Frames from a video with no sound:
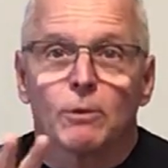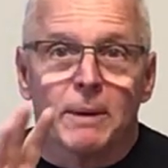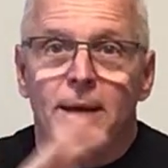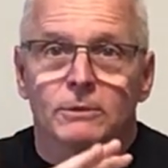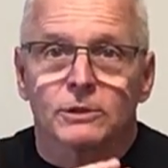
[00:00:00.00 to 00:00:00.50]

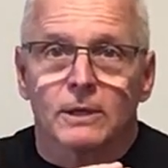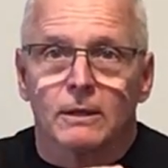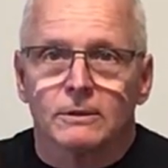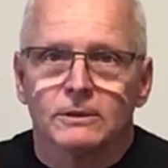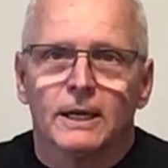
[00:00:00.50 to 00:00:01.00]
Bible
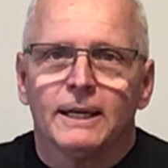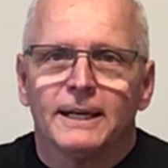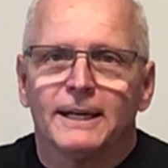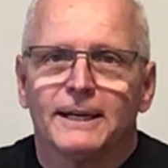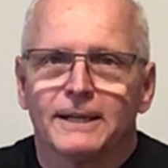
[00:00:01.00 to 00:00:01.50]
scholars,
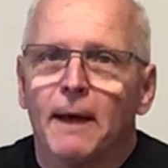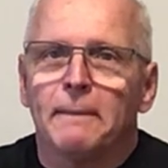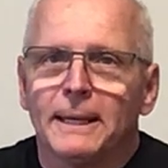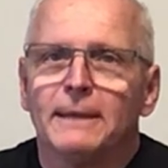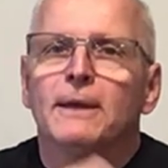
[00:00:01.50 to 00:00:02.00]

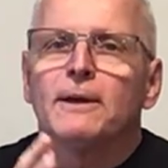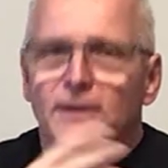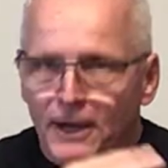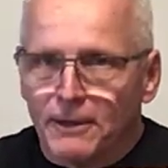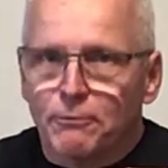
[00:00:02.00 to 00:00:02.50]
not me,
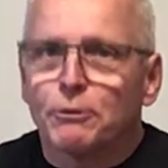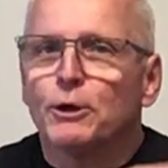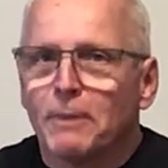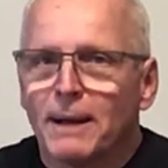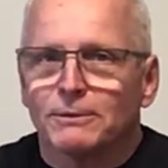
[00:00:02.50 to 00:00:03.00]

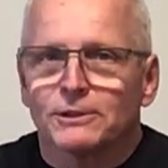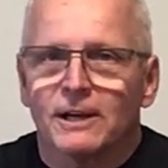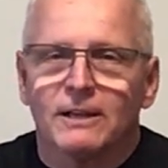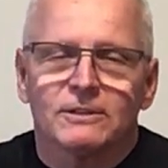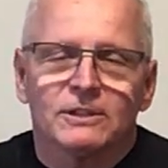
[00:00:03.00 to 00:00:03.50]
real Bible
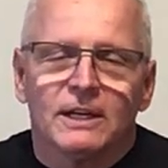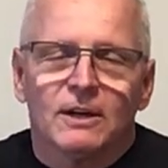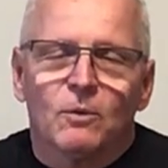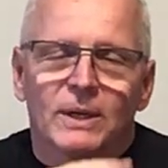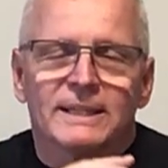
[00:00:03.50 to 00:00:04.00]
scholars,
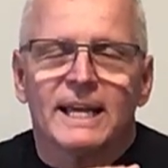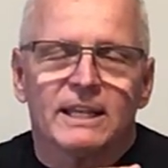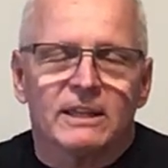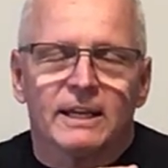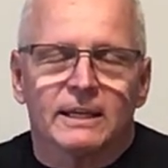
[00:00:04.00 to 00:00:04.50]
what
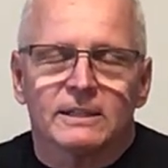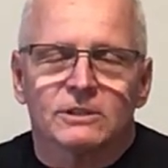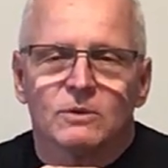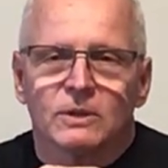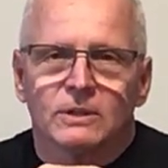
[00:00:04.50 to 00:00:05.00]
they think
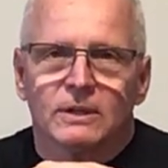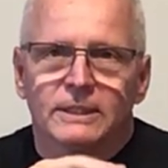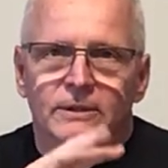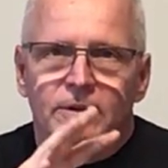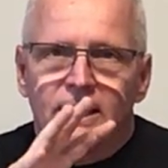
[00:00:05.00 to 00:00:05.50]
is going on
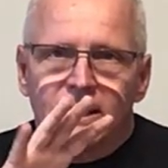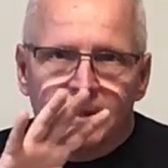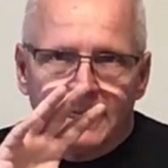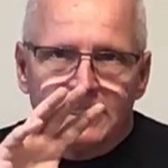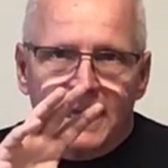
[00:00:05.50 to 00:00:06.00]
here.
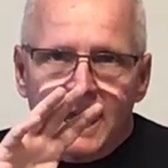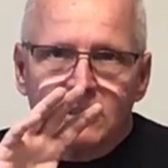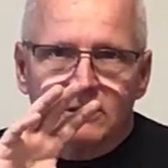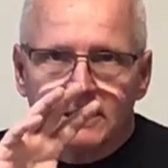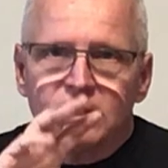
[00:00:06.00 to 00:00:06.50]

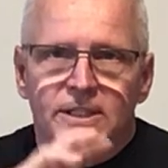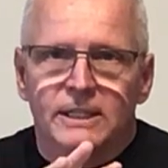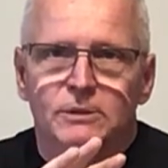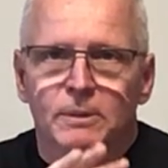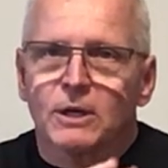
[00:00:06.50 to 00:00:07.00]
This
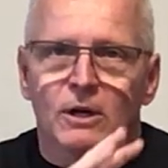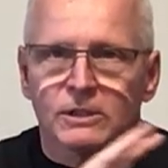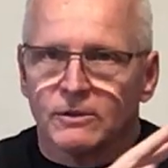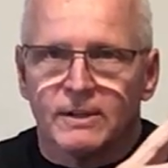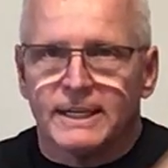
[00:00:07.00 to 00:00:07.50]
is
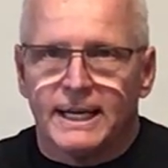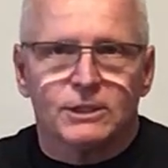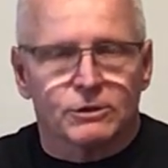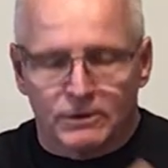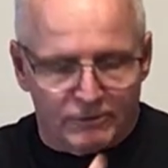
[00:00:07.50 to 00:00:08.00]
because of the
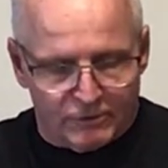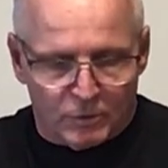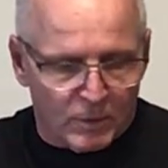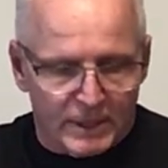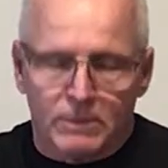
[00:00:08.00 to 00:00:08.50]
nature of
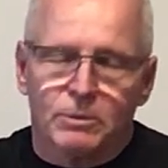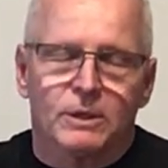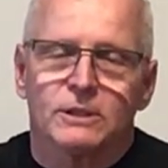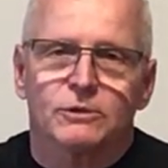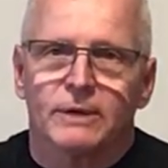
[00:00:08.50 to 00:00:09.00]
the way the
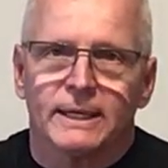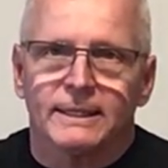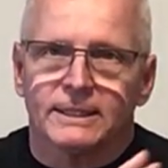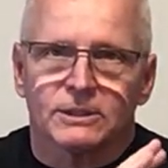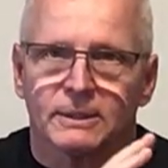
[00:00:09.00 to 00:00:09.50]
book is
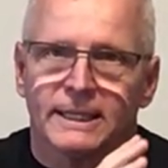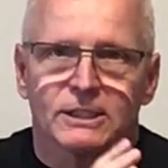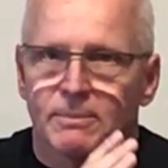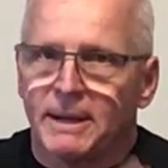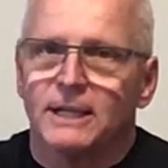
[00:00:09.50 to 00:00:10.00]
written.
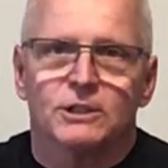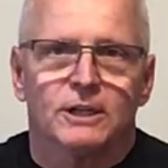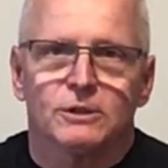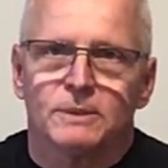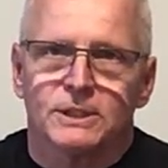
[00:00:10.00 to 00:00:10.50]
It's about
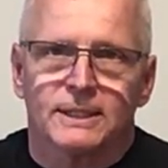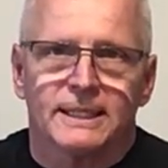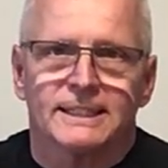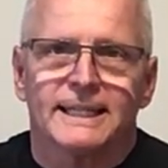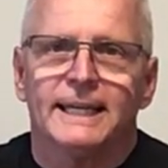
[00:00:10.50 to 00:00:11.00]
judgments
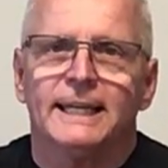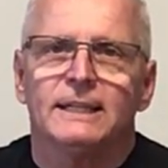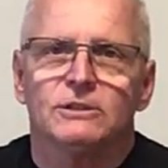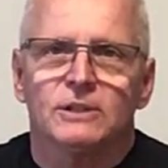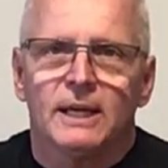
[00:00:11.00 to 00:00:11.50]
against
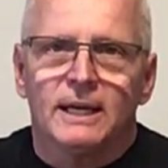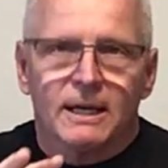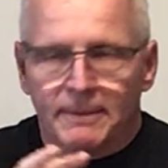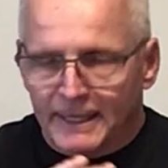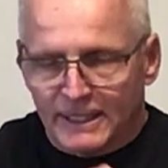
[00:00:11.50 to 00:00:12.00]
kings,
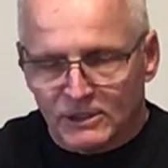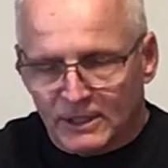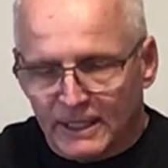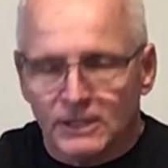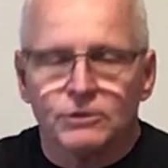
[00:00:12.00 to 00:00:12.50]
against
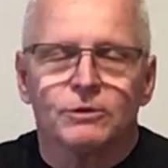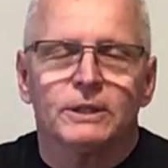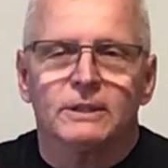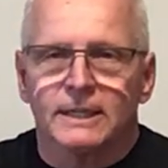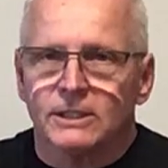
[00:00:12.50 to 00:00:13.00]

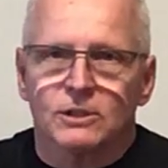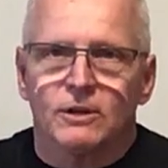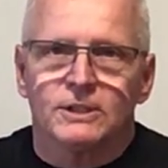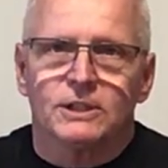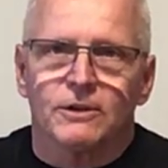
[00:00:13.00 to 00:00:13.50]
Israel, against
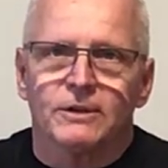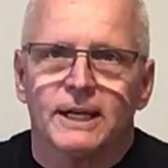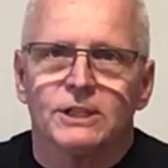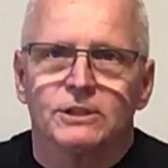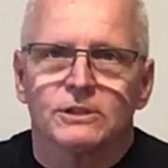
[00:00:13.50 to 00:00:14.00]
all these other
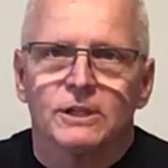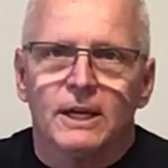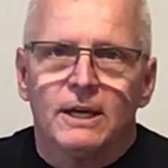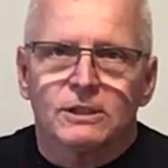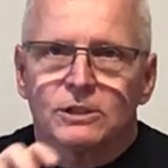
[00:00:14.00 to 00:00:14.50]
nations.
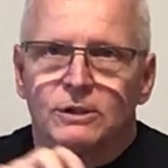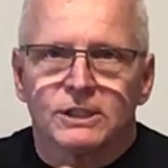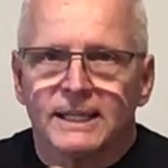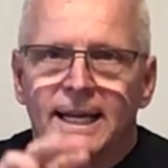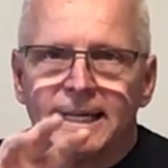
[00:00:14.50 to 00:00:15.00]
So to
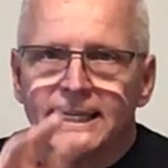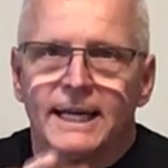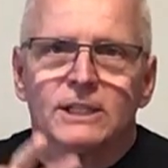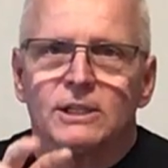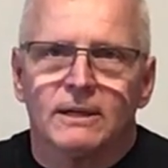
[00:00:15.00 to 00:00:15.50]
say it
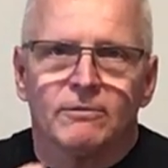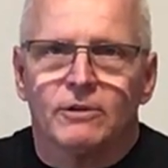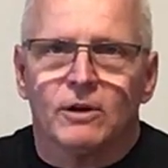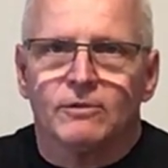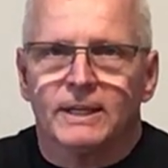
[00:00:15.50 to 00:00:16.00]
doesn't
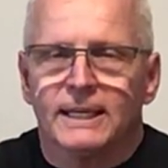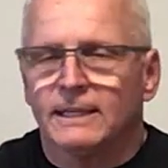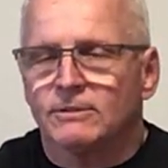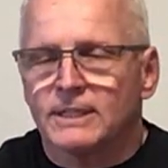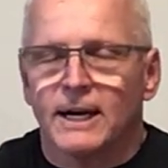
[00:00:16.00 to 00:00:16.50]
involve the king
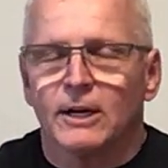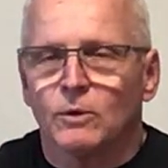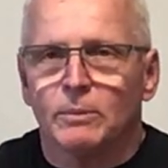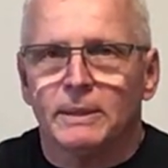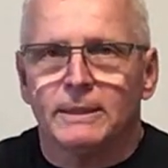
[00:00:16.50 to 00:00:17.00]
of Tyre
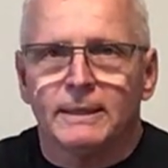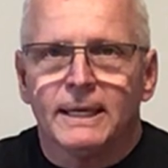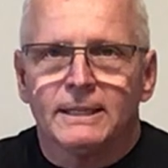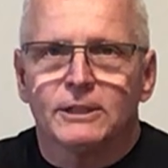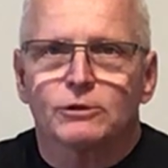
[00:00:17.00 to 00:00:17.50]
would be
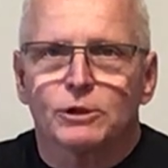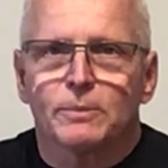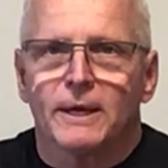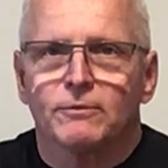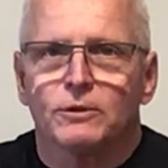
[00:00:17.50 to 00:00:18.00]

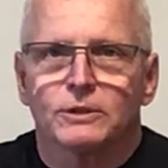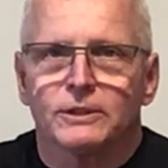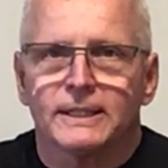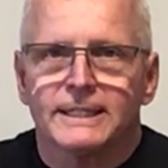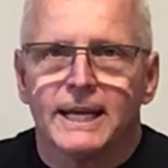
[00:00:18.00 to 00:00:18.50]
disrespectful to
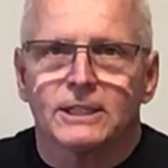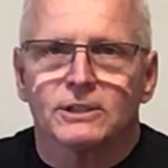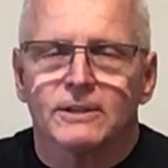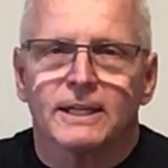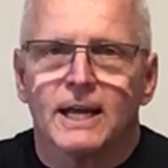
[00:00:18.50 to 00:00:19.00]
the text
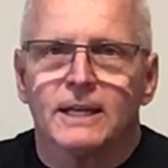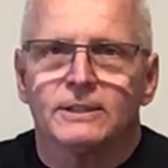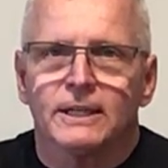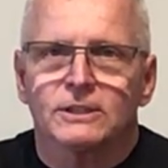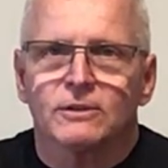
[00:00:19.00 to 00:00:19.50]
and the
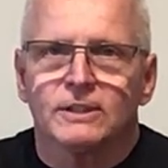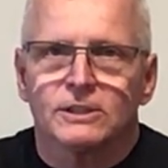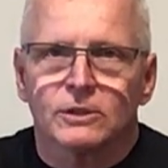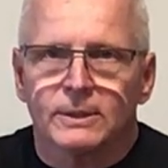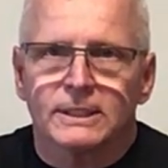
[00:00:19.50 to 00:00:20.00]
context of this.
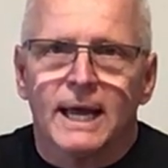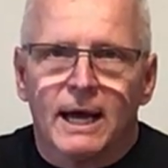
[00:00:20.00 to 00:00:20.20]
So it